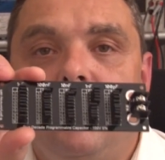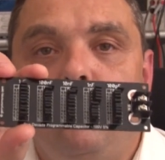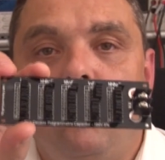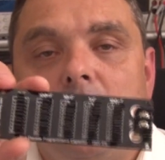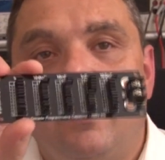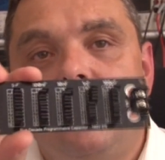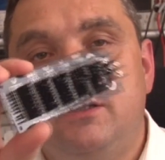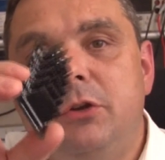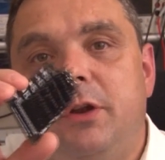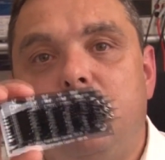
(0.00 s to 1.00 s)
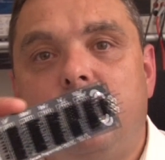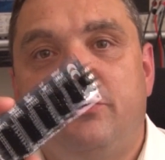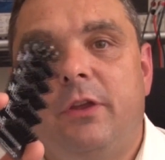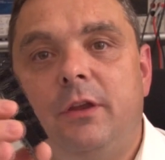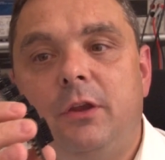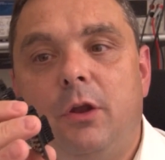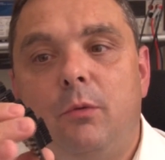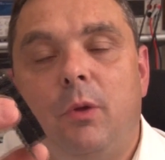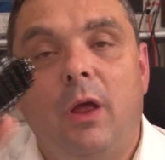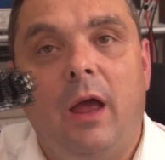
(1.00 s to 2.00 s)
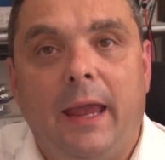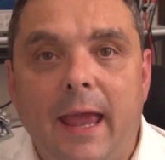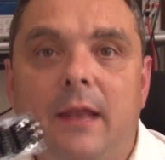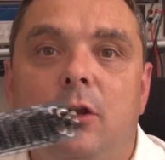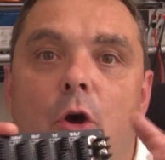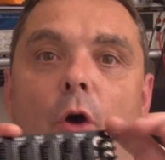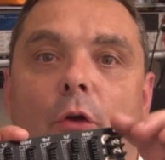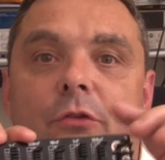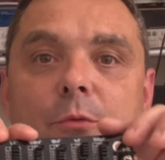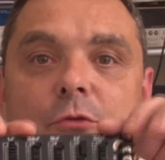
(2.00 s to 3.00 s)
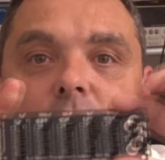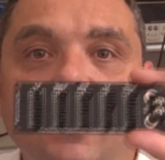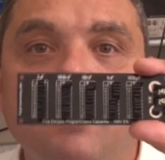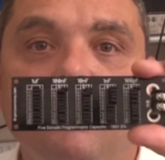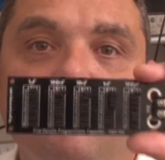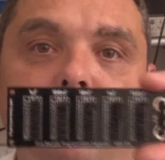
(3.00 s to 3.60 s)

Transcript: What I concluded was that, you know, again, cost. I was trying to keep the